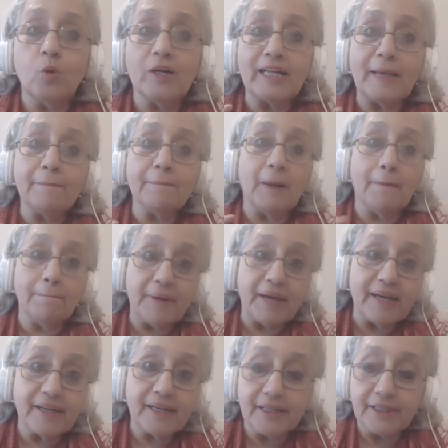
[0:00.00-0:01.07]
what I'm
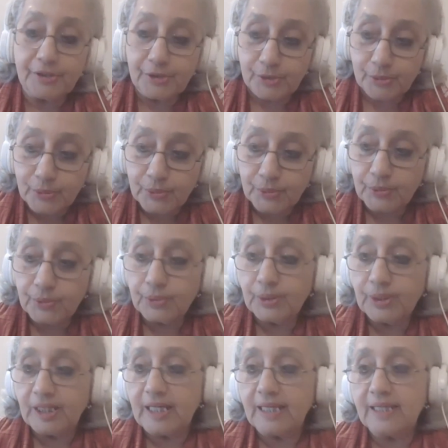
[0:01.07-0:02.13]
comparing it to
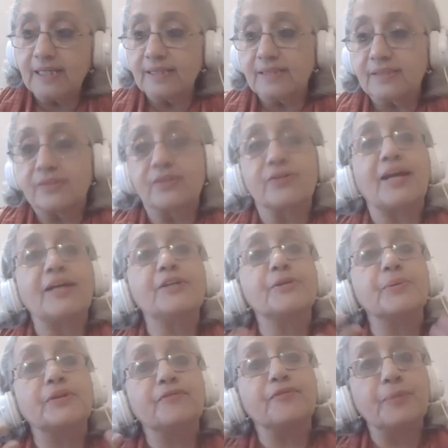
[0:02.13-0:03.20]
is the right
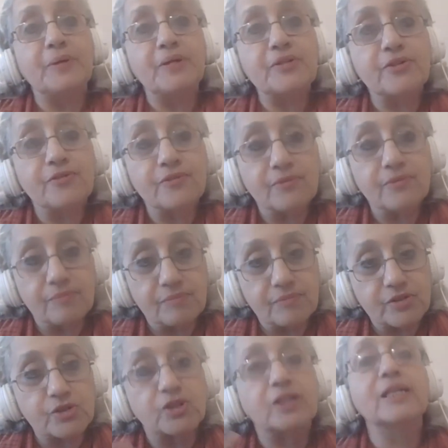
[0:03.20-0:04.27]
to information
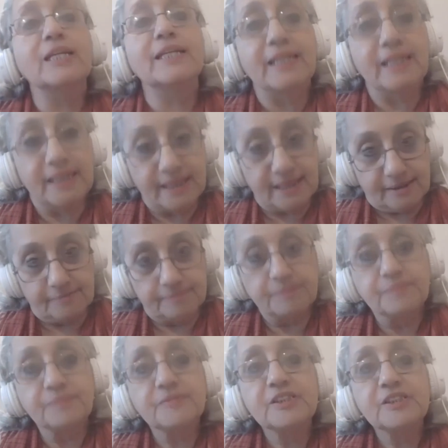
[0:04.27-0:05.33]
struggle in India,
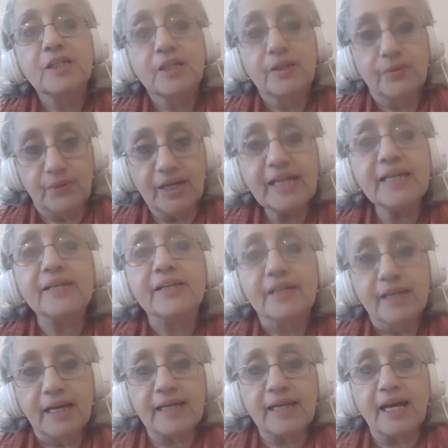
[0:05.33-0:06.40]
right?
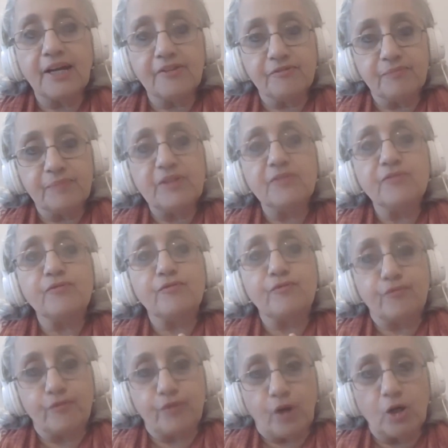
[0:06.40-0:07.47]
And I've been
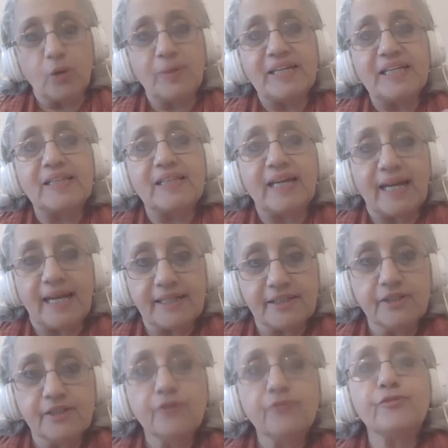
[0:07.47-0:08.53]
following that
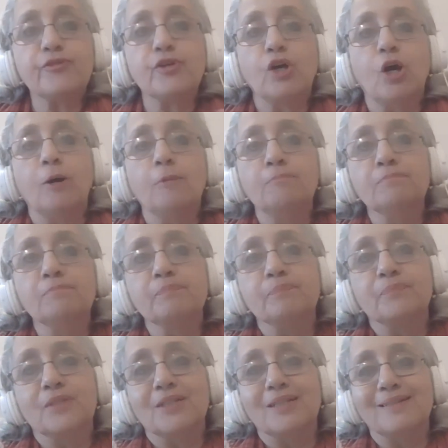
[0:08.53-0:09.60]
from
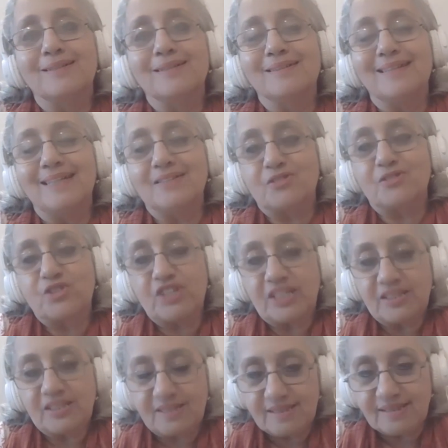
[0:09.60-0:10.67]
its
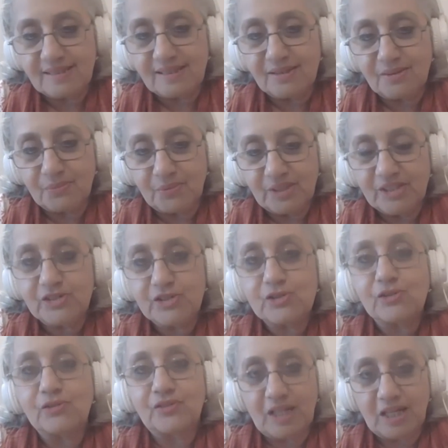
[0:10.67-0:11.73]
genesis in the villages
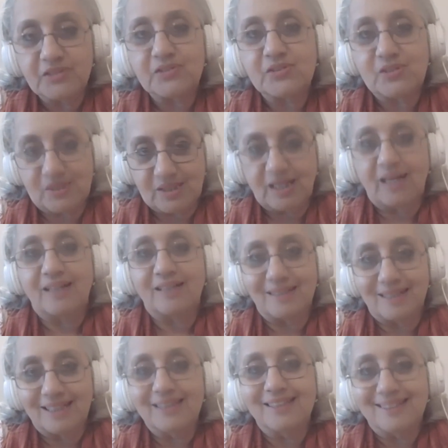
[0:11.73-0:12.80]
of Rajasthan
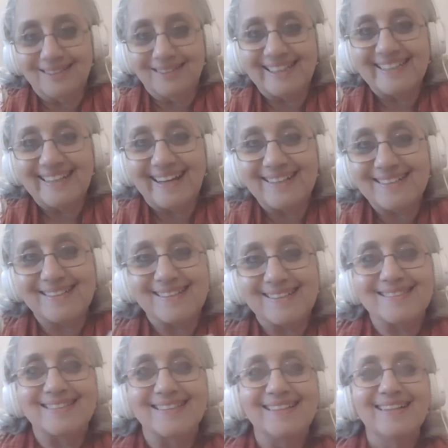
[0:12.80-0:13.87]
in the early
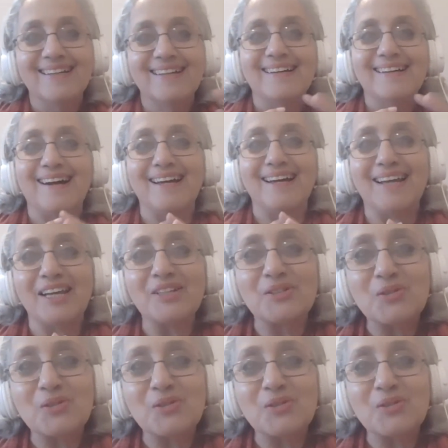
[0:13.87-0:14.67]
90s. I like to